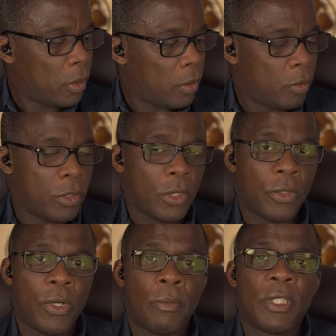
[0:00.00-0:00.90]
was the
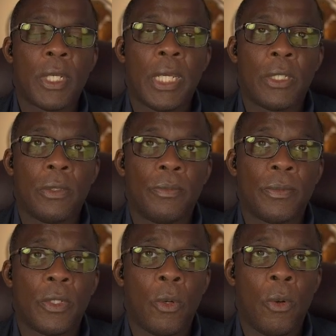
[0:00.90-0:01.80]
Krebs cycle,
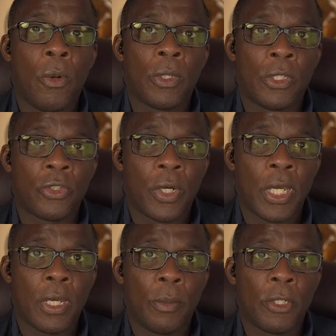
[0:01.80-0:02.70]
or the
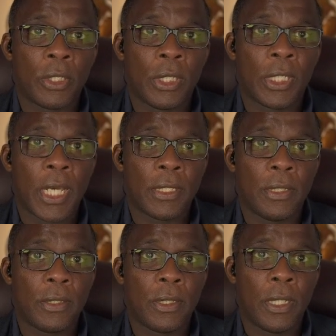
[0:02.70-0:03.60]
tricarboxylic
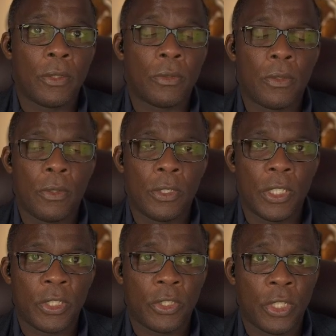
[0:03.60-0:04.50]
acid cycle, or the
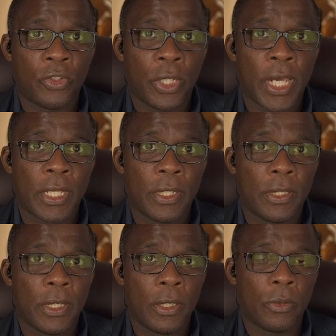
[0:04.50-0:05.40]
citric acid
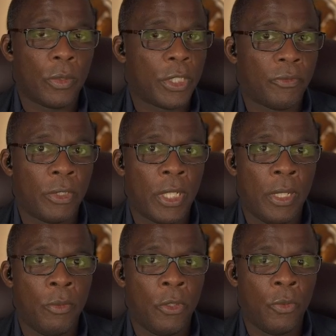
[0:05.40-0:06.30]
cycle, whichever name
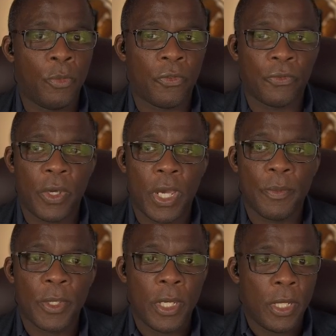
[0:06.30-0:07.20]
you prefer.
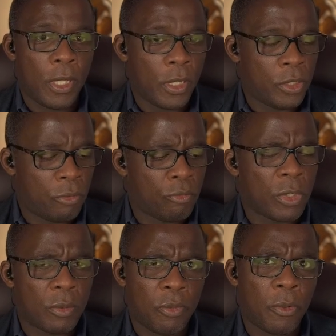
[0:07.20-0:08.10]

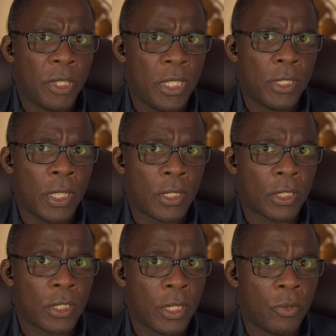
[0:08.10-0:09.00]
It's probably easier to
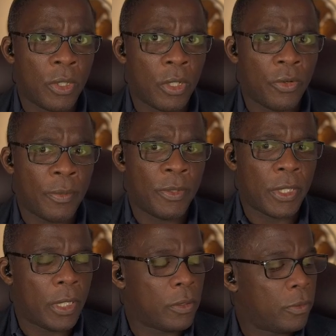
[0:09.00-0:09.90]
stick with the Krebs
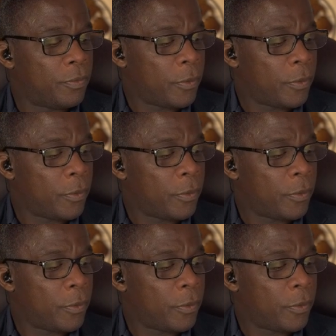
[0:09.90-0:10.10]
cycle.